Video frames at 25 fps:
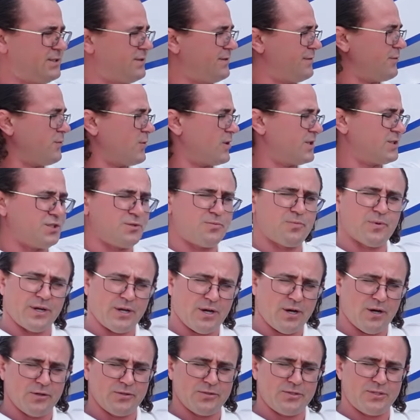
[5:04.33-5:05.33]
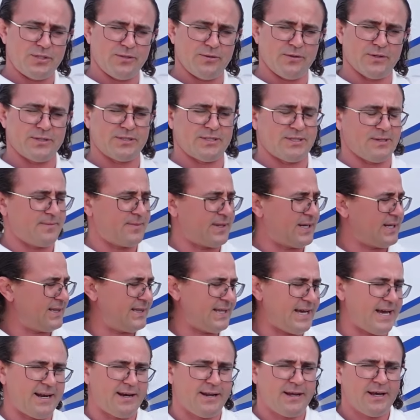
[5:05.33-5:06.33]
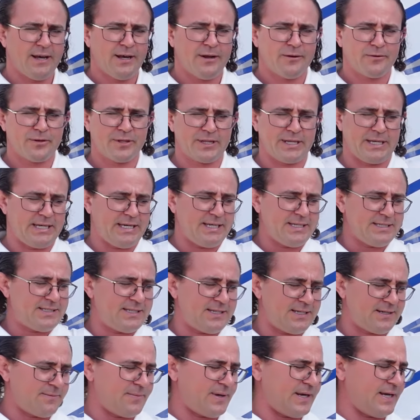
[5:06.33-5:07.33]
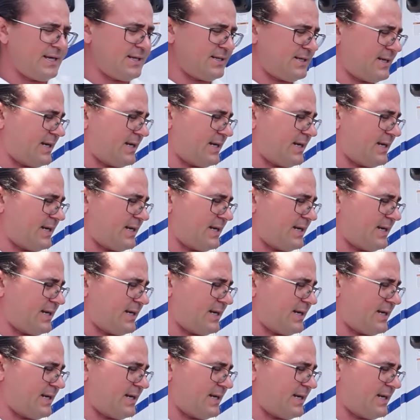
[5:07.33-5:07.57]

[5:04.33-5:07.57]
So if you wanted to bring a hose to it or something like that, really easy to make it